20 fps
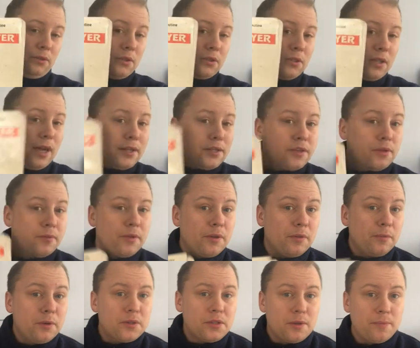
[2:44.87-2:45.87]
taught some of the
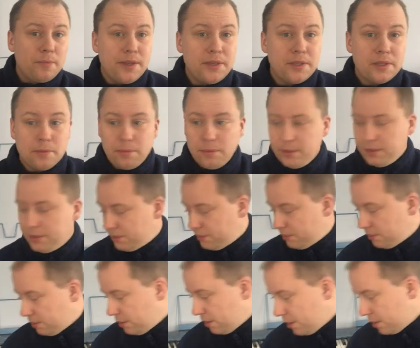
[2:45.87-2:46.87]
most amazing players in
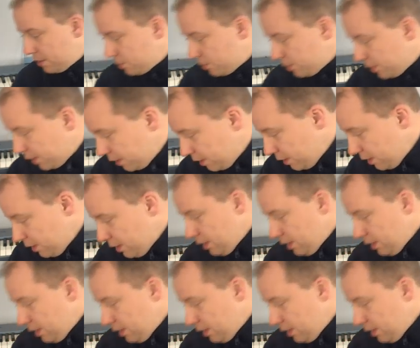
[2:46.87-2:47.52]
the country.